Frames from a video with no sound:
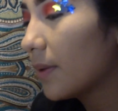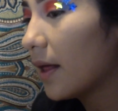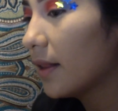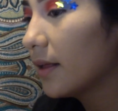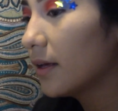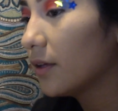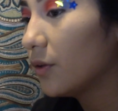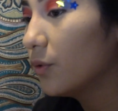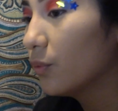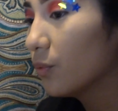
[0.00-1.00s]
palette,
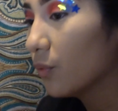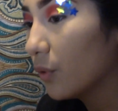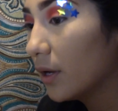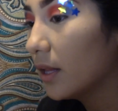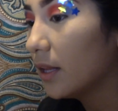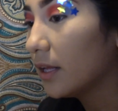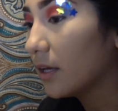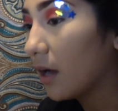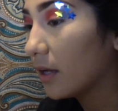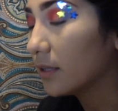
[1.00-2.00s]
you really
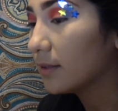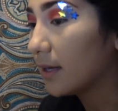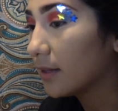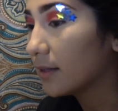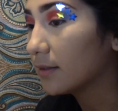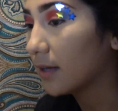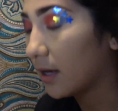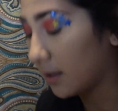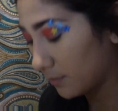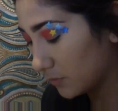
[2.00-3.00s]
gotta take the time